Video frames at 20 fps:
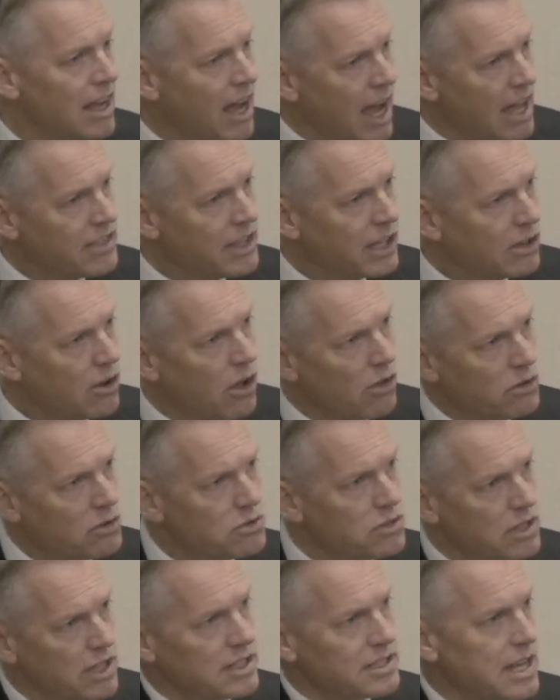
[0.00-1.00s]
I think all
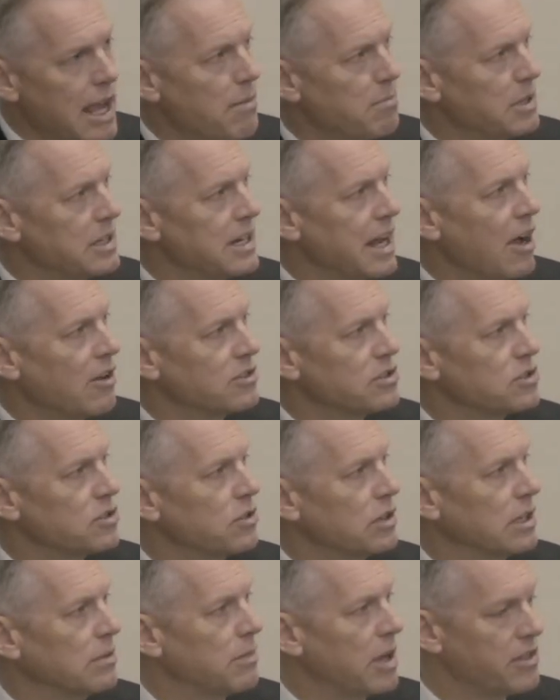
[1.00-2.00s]
those things happen
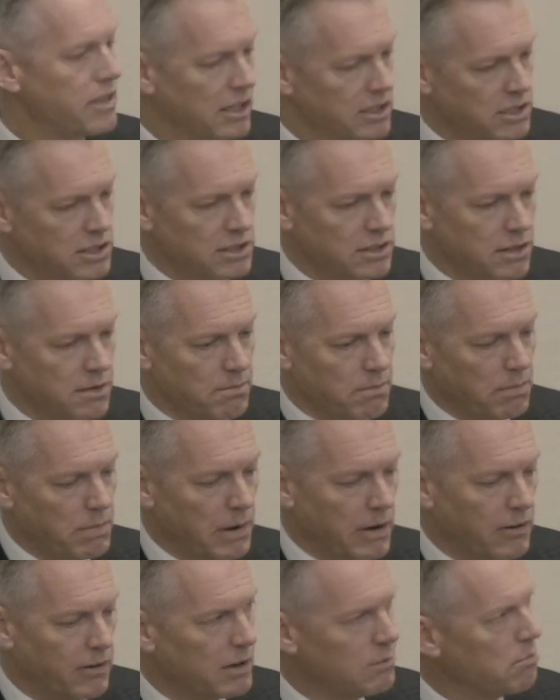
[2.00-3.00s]
downstream. I think just the
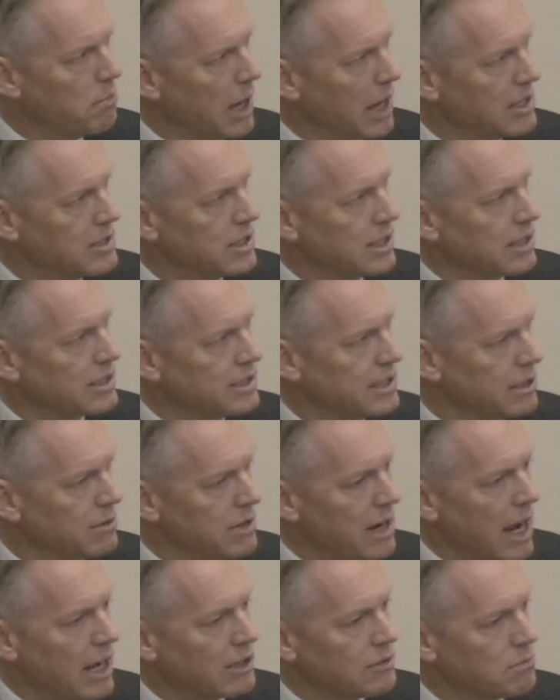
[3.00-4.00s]
very basic
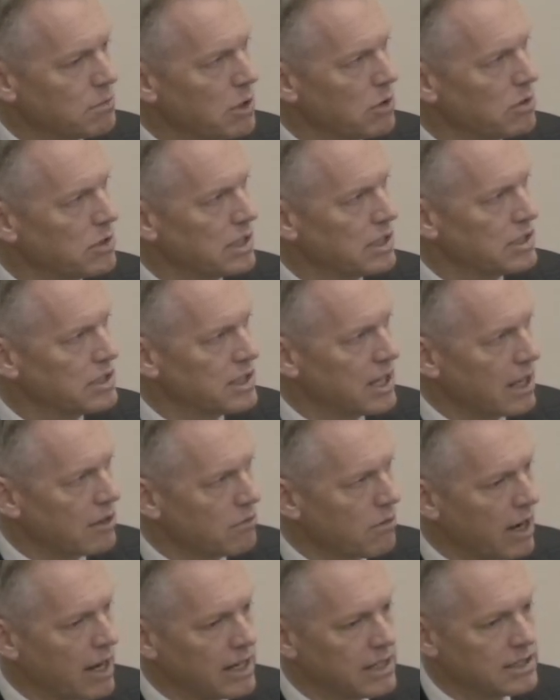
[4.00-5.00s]
C-reactive protein, sed
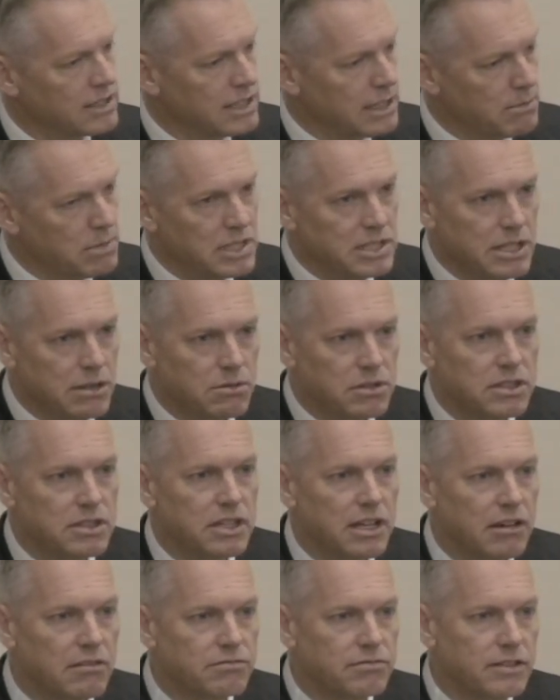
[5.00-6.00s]
rate, CBC with
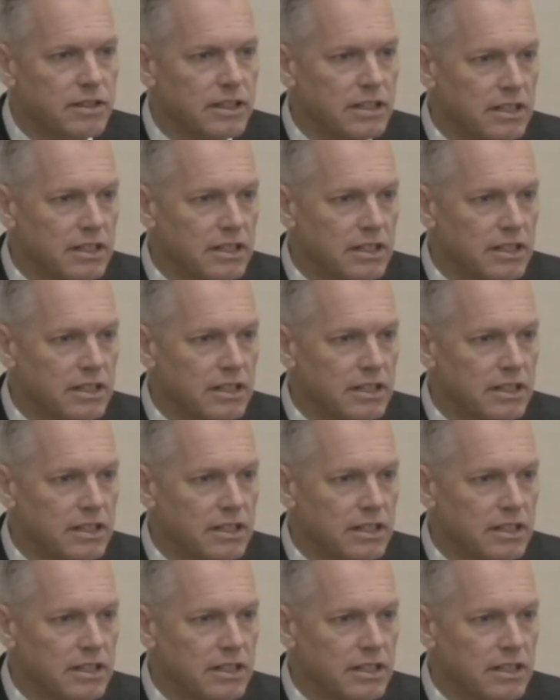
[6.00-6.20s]
diff,